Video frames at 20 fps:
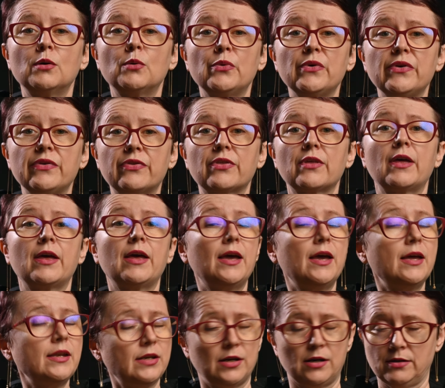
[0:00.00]
with
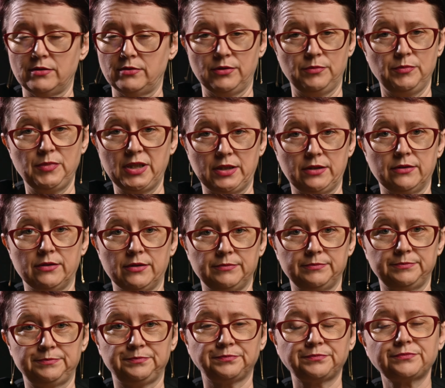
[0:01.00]
any other meter.
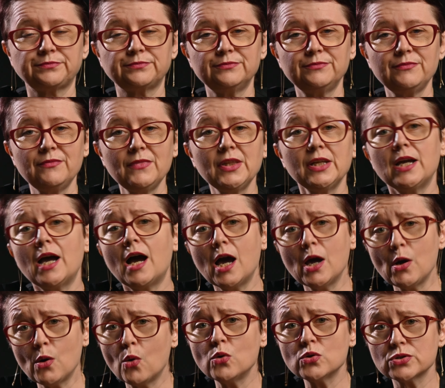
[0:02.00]

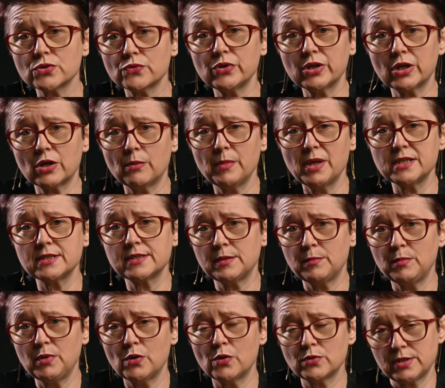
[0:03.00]
I also recommend
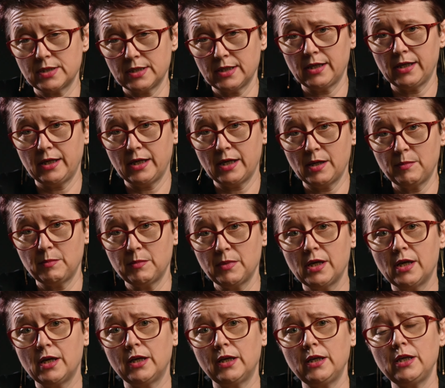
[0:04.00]
SiBioCKM
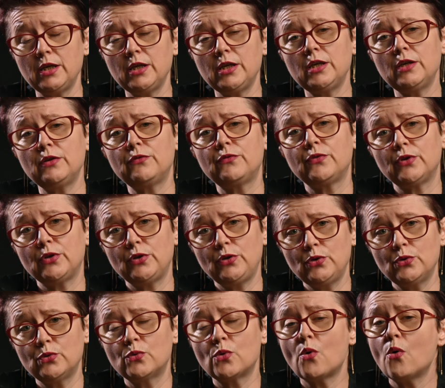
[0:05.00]
if
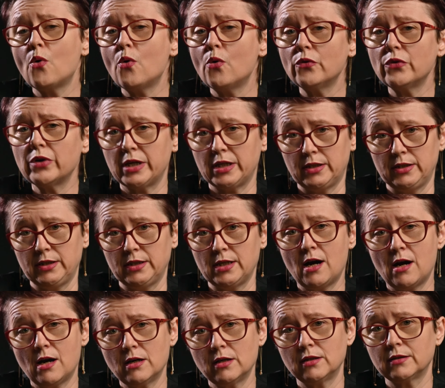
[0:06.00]
you already
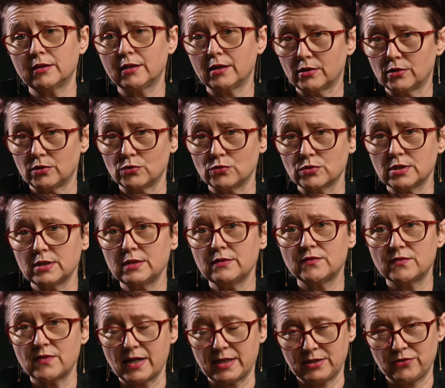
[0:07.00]
are a ketosis
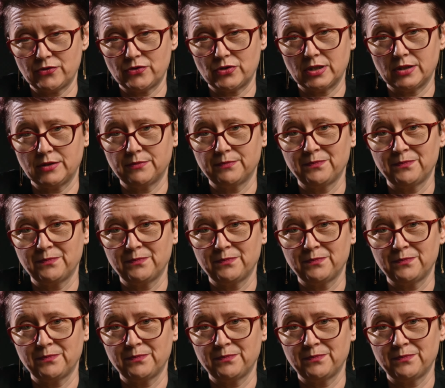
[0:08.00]
veteran,